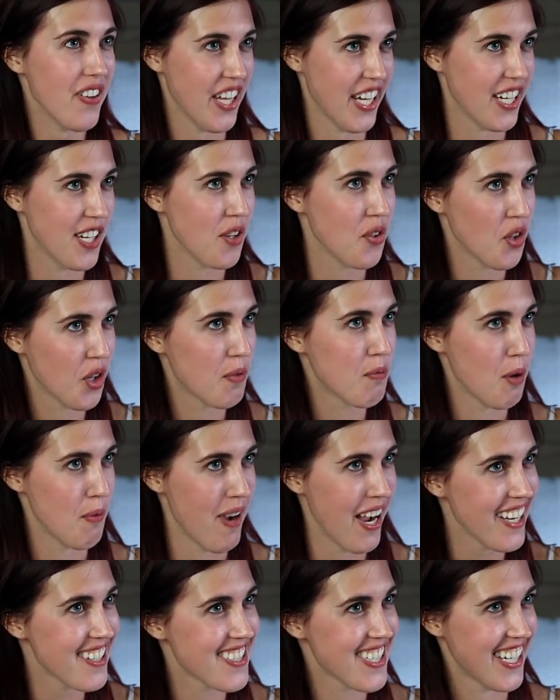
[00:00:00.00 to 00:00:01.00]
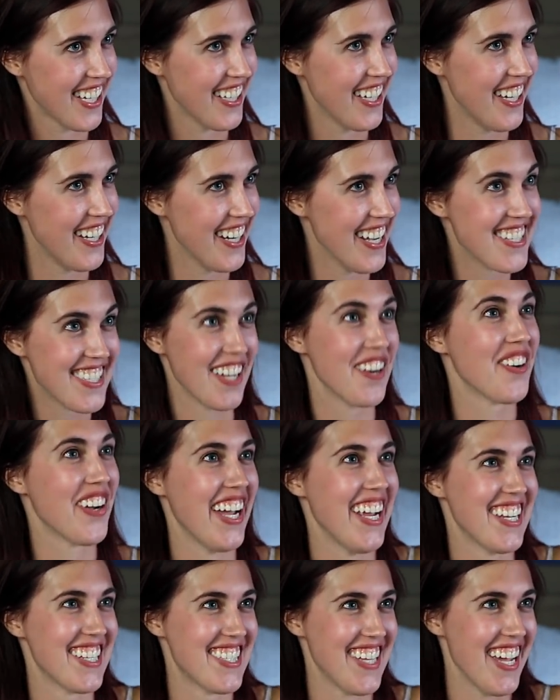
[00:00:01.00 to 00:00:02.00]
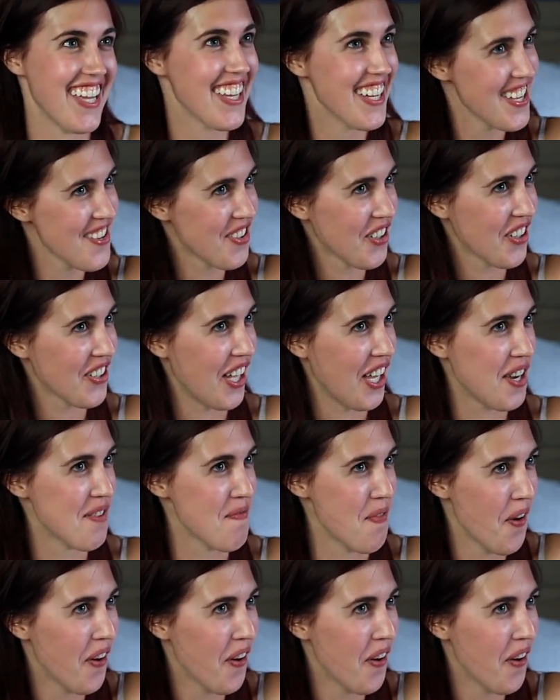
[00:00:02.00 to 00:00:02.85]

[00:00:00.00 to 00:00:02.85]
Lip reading: Like, you look more masculine. Is that okay to say that you look like a